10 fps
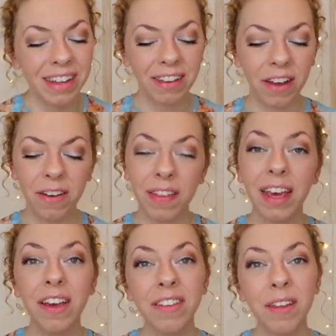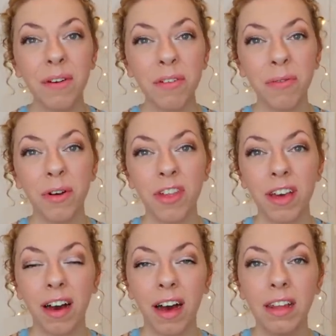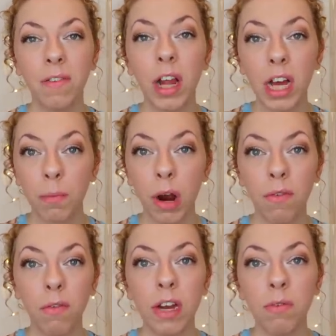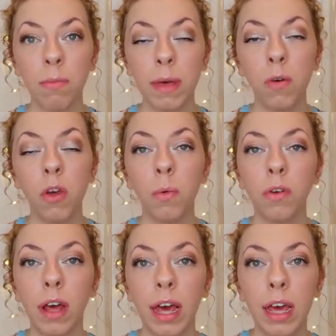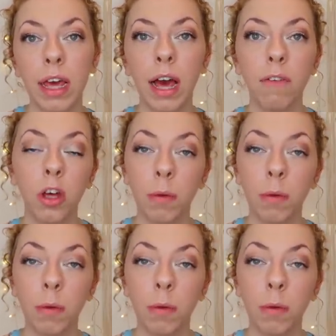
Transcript: So thank you so much for watching, guys. If you'd like a private reading with me or you want a have a